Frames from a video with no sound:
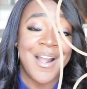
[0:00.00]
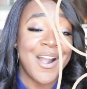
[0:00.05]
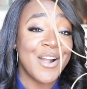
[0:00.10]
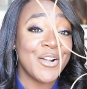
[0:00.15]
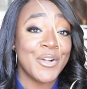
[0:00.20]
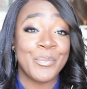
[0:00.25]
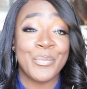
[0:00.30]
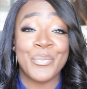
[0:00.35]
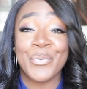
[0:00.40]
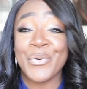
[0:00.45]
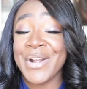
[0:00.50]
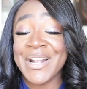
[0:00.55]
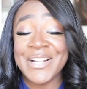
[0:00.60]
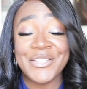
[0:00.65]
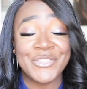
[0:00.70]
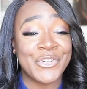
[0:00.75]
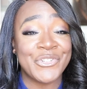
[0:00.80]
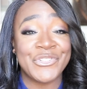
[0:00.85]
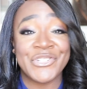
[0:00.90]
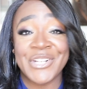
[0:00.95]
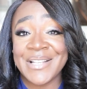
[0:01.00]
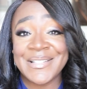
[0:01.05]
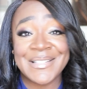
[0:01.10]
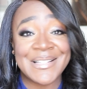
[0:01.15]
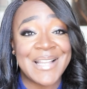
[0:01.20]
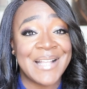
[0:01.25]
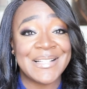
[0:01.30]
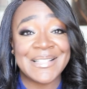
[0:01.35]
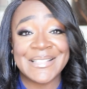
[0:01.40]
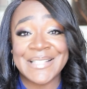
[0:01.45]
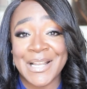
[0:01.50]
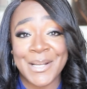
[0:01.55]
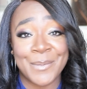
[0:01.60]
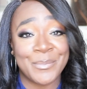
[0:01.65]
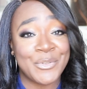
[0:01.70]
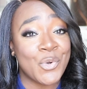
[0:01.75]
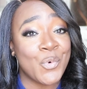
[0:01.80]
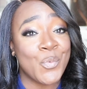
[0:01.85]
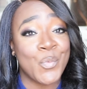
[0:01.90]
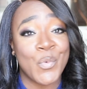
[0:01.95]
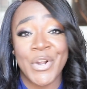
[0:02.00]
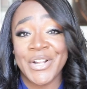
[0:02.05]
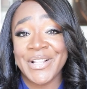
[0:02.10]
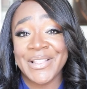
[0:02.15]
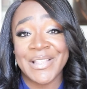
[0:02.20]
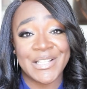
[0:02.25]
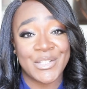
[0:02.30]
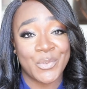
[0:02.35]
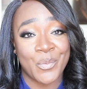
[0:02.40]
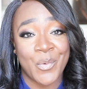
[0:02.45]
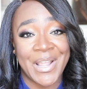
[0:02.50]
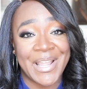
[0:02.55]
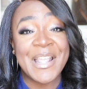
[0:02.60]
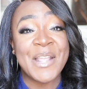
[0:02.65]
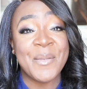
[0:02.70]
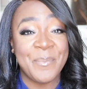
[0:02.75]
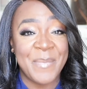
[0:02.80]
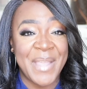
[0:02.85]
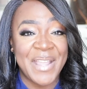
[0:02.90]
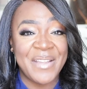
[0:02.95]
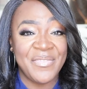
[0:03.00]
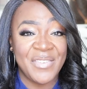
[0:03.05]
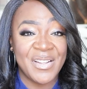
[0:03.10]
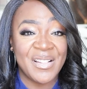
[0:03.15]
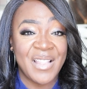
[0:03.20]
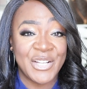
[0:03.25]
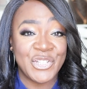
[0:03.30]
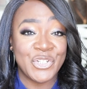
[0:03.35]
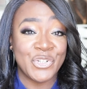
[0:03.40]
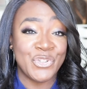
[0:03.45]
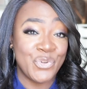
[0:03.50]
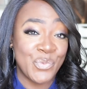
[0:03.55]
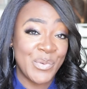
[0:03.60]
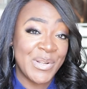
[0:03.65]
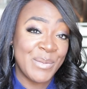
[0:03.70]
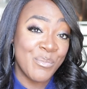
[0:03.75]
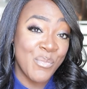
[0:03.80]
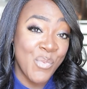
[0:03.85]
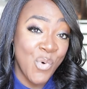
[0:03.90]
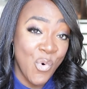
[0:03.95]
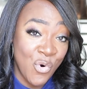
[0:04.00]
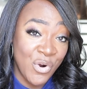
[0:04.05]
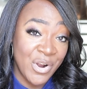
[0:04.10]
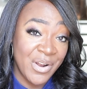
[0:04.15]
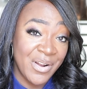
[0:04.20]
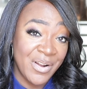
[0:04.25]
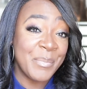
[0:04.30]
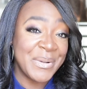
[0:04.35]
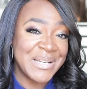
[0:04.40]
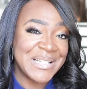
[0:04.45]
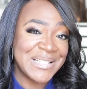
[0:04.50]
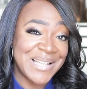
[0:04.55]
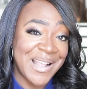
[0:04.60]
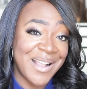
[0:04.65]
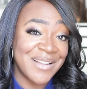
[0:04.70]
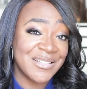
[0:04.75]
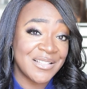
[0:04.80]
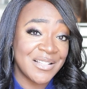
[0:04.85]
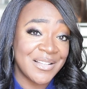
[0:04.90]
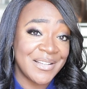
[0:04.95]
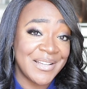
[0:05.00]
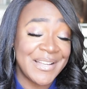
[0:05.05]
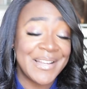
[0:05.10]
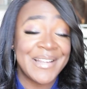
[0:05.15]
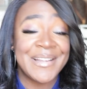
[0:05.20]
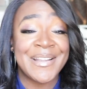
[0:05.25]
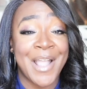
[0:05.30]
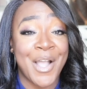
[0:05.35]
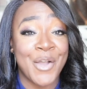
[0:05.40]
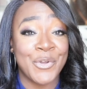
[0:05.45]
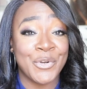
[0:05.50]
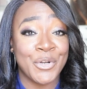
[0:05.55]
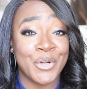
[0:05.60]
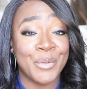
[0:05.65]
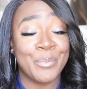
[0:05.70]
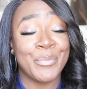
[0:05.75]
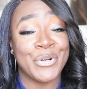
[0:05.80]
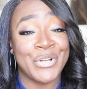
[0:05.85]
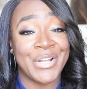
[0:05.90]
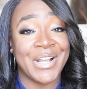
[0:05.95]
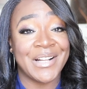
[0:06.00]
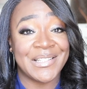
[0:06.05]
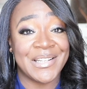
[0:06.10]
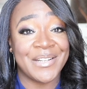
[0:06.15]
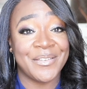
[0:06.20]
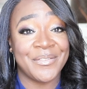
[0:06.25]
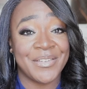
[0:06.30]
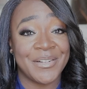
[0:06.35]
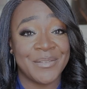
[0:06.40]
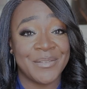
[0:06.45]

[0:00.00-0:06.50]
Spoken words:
Our brains are just not set up to work this way. It may feel like you're doing more, but it's actually counterproductive.